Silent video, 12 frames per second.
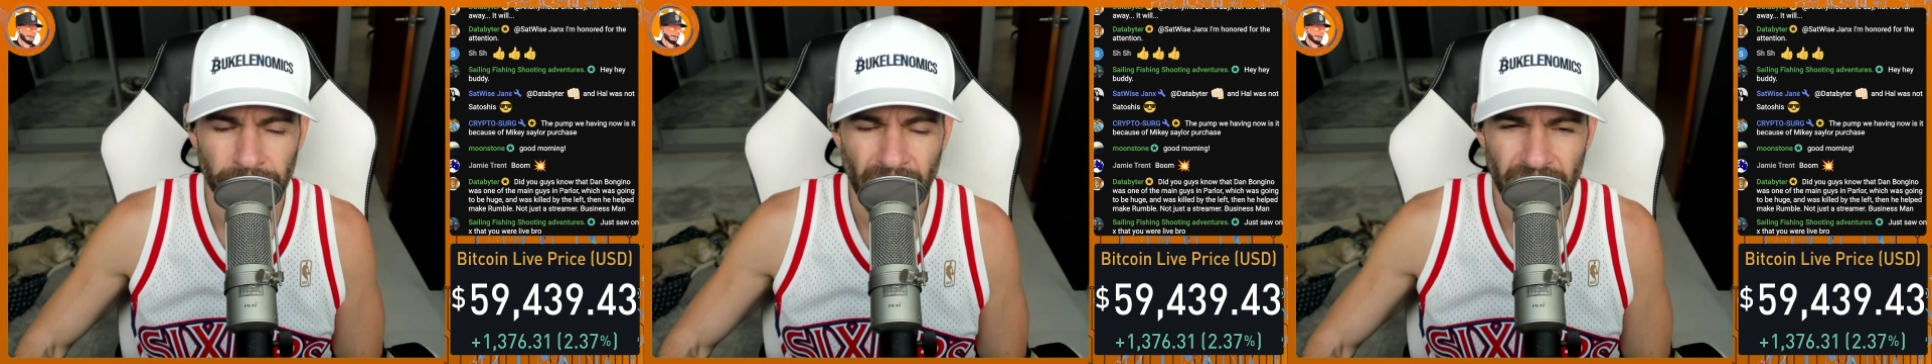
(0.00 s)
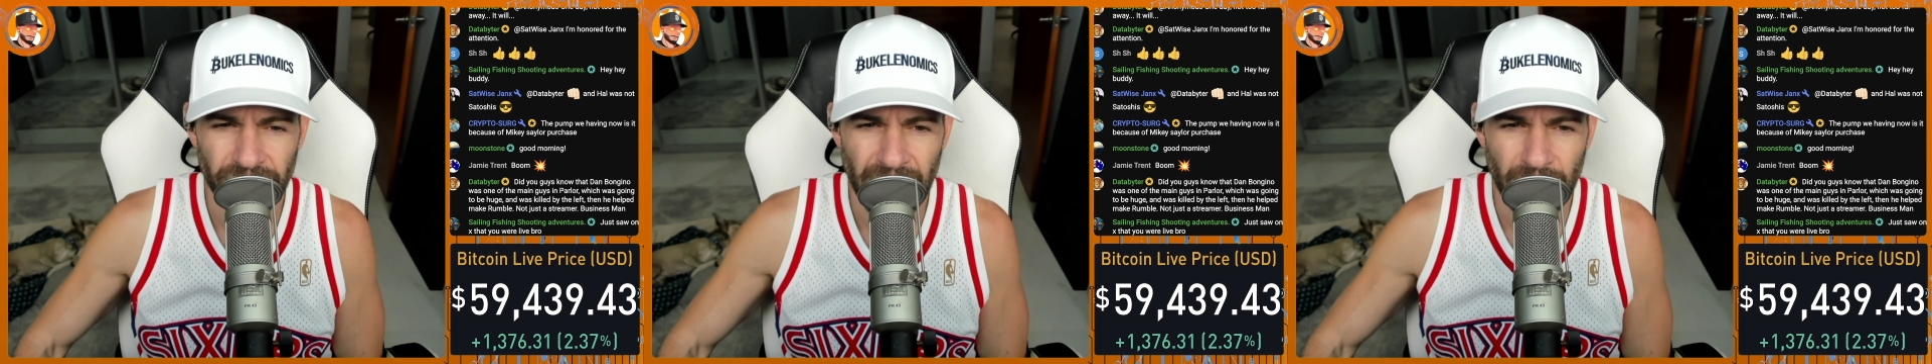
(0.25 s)
I
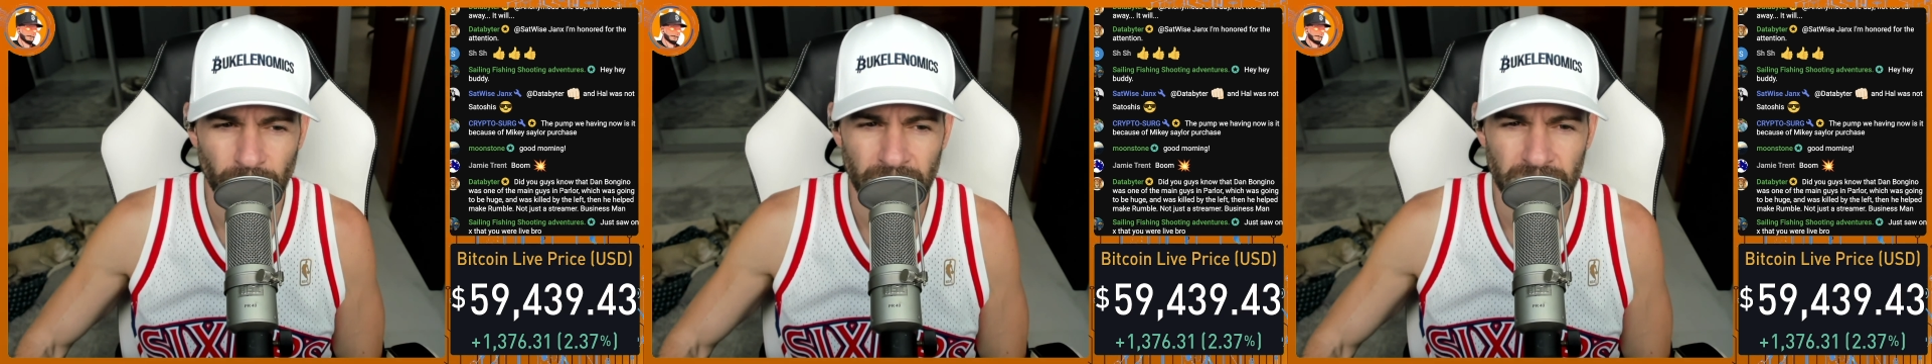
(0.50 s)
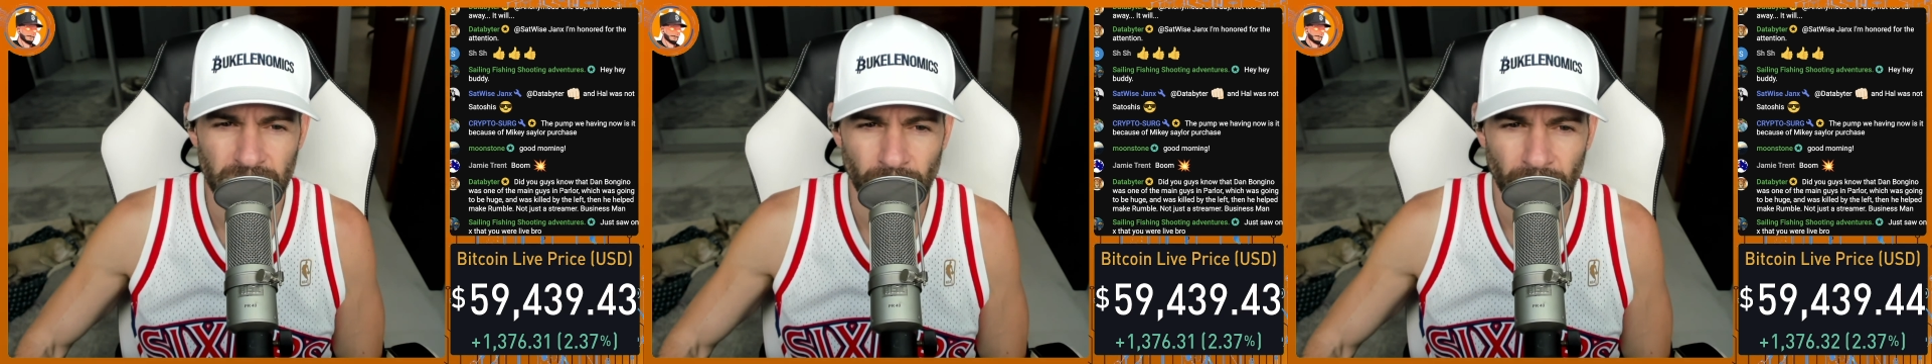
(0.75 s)
forget what you
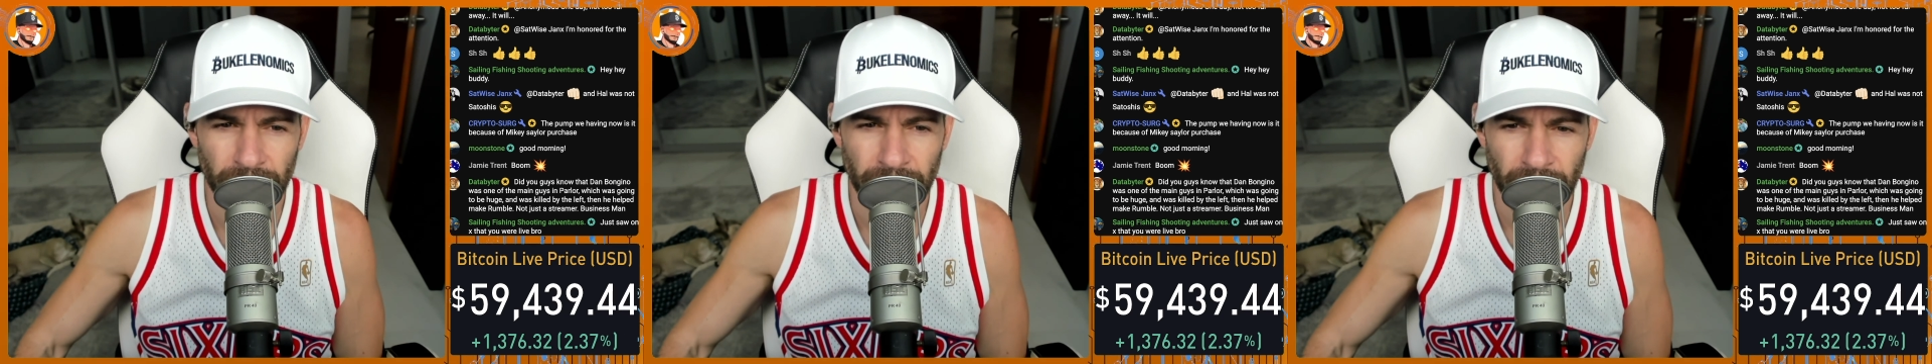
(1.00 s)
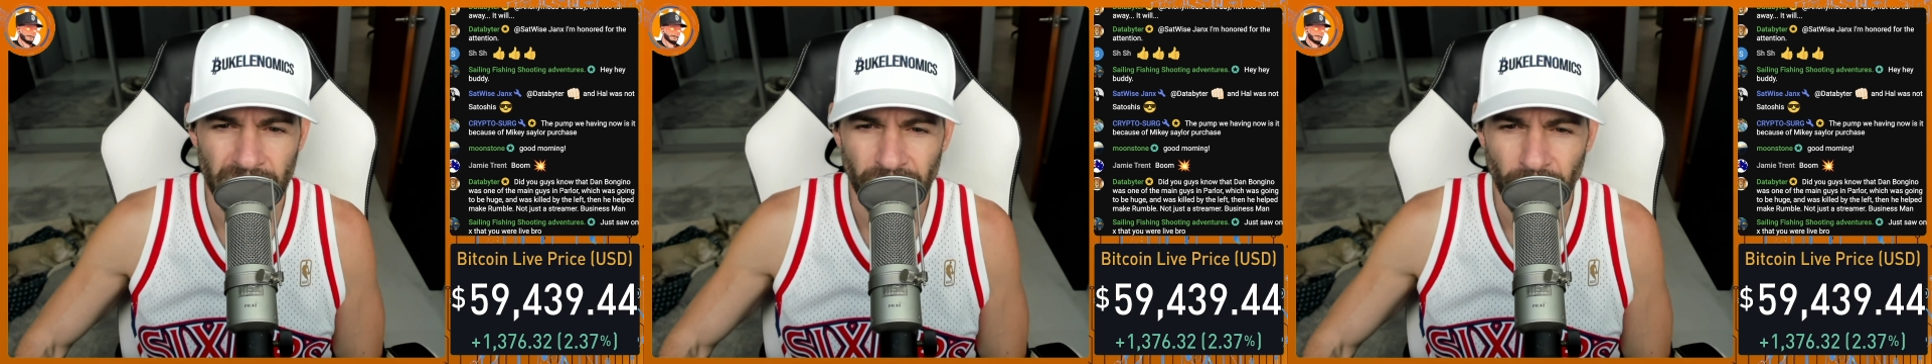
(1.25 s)
do on
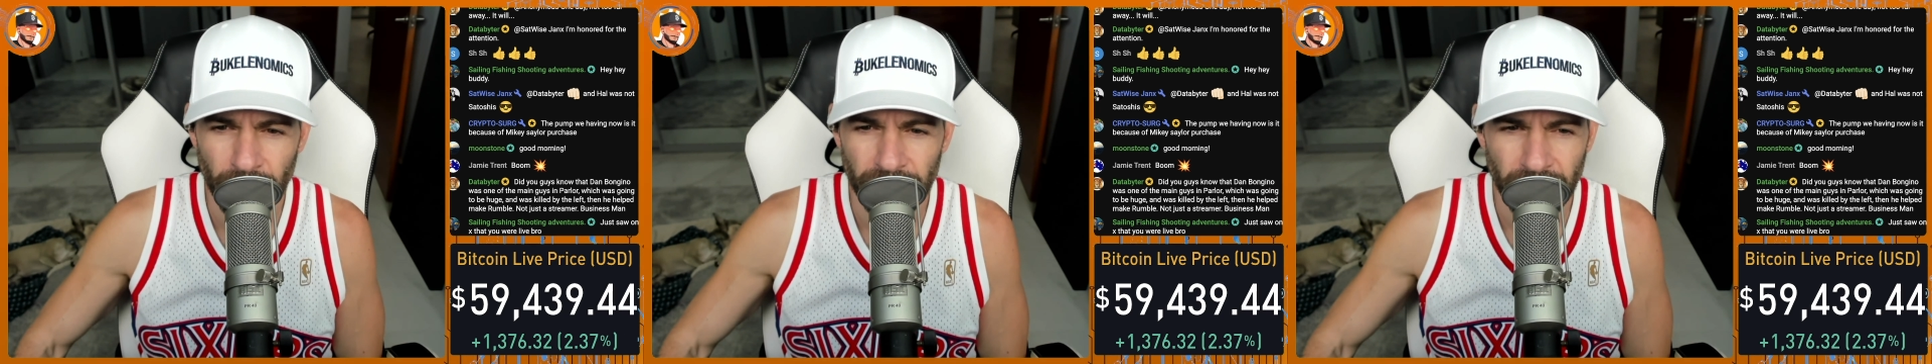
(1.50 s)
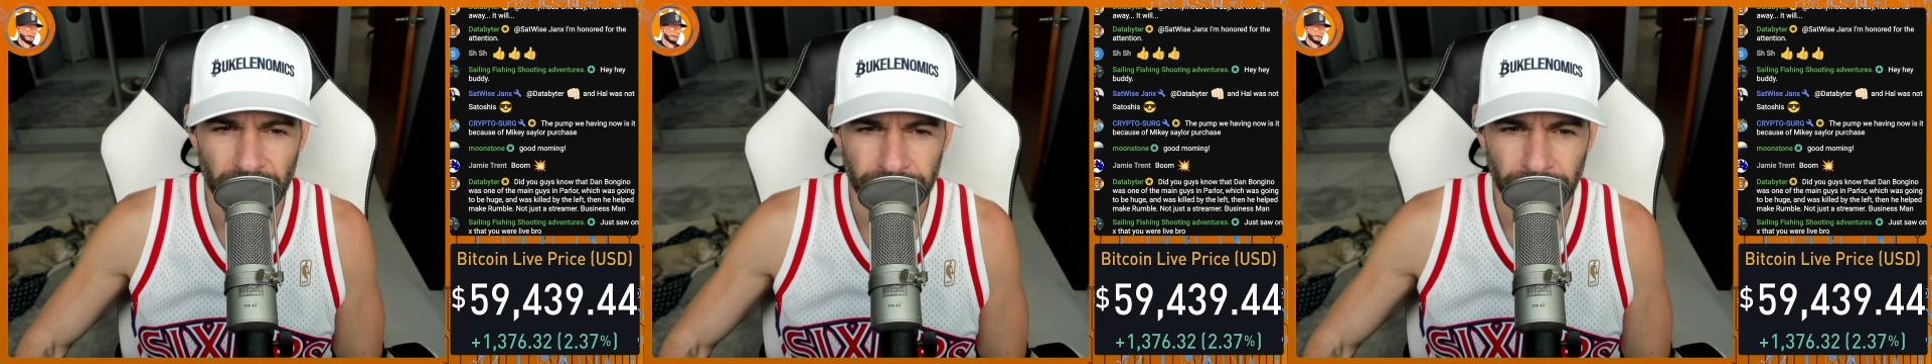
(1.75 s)
there. I've heard of
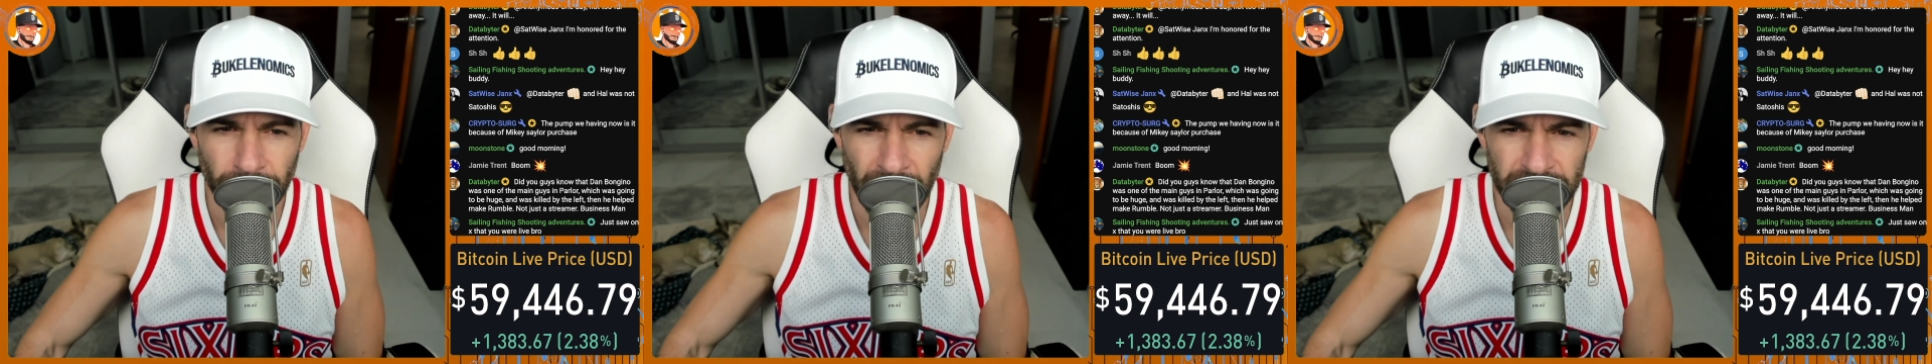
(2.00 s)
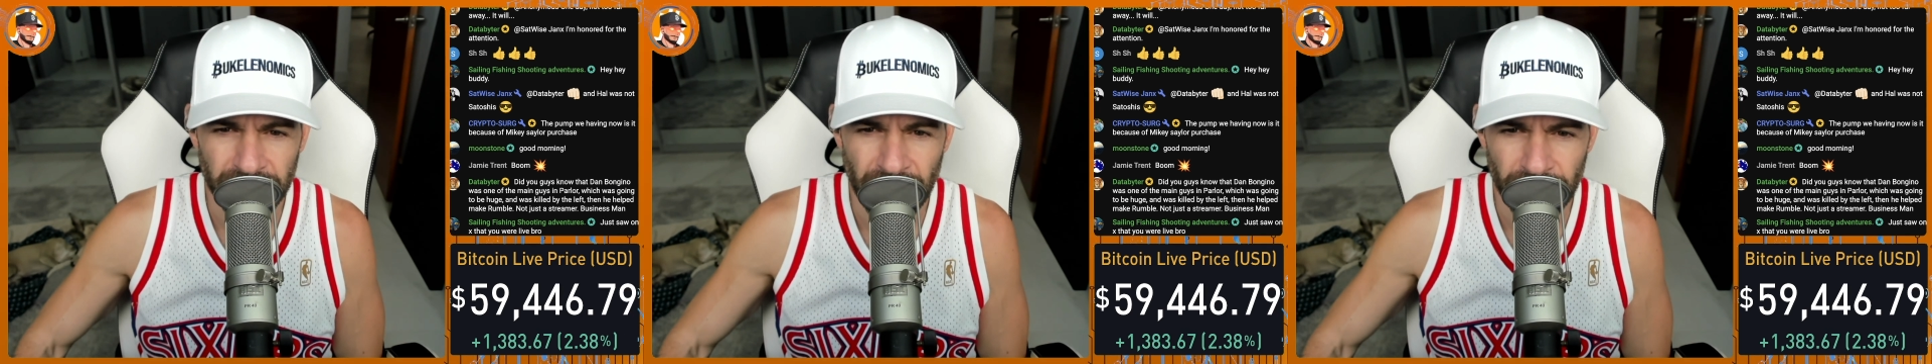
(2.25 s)
it, but I
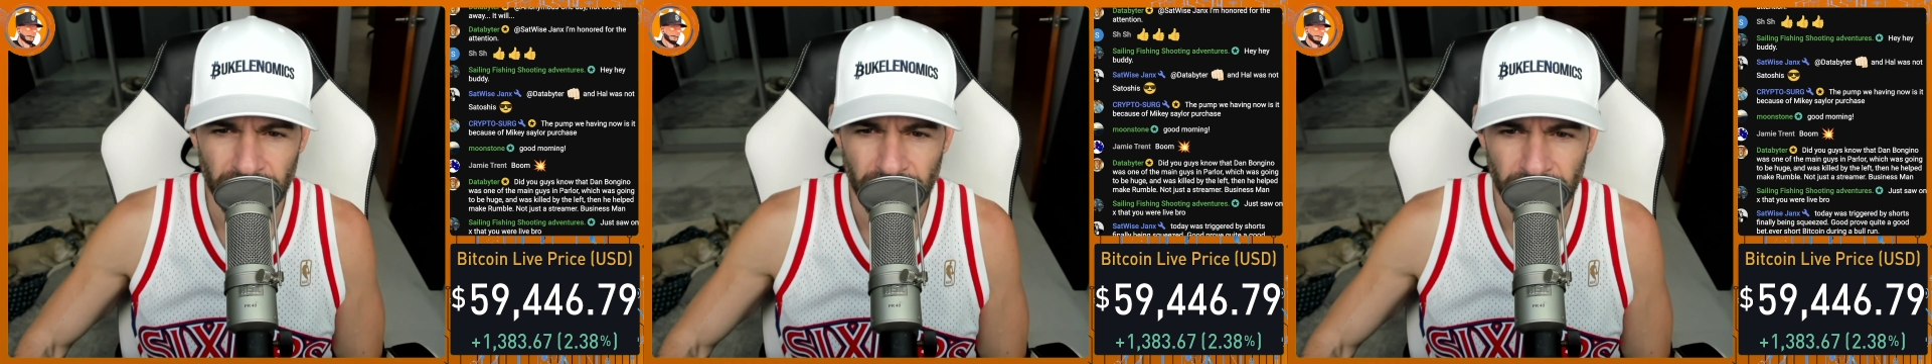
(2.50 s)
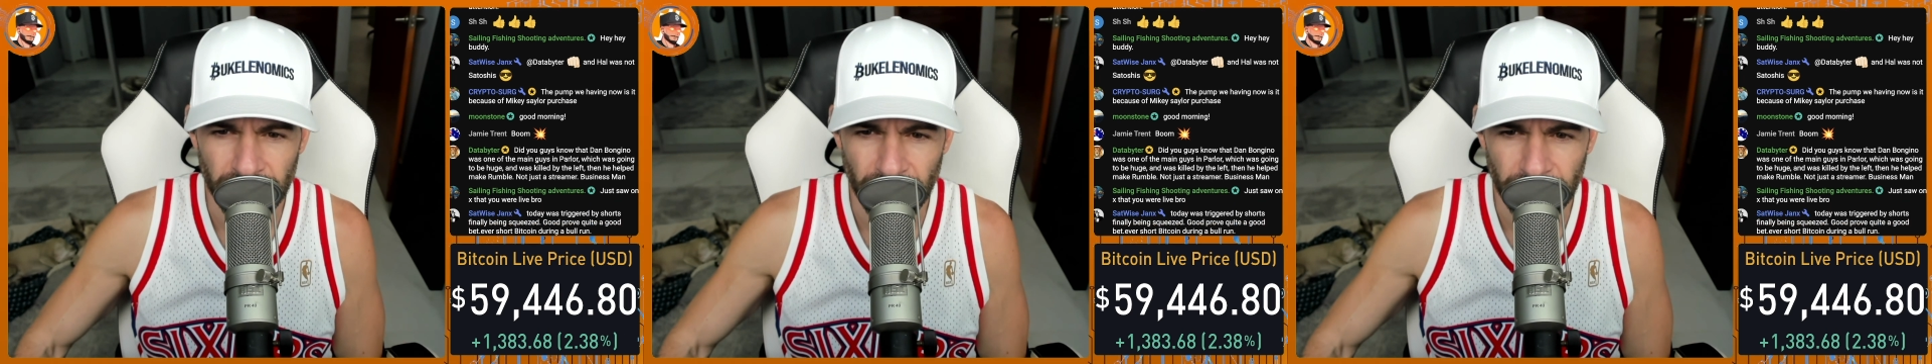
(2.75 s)
just never
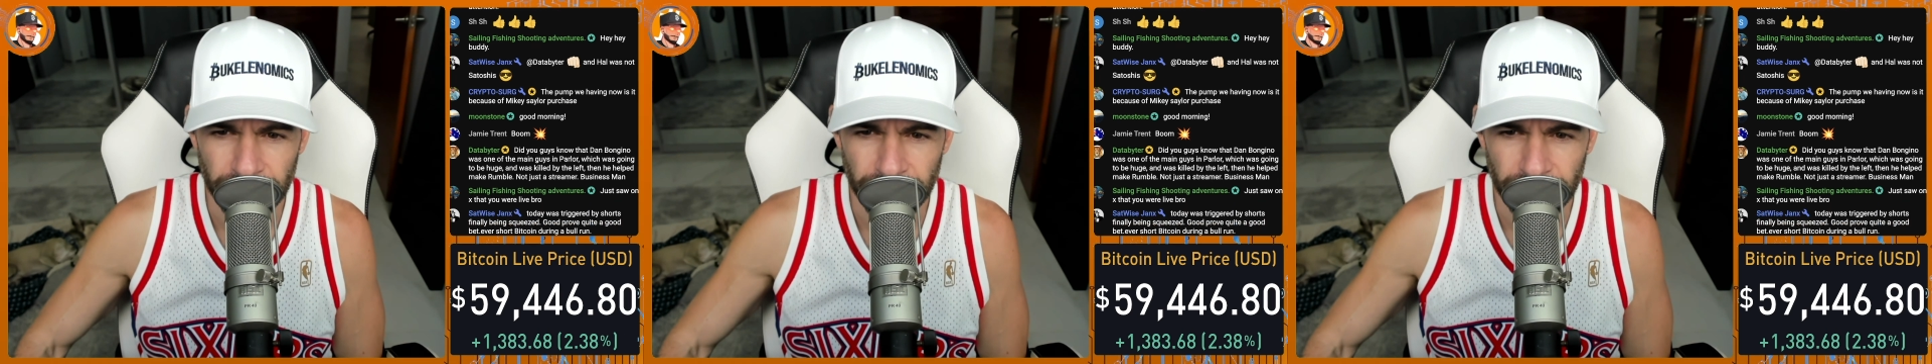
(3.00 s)
used it.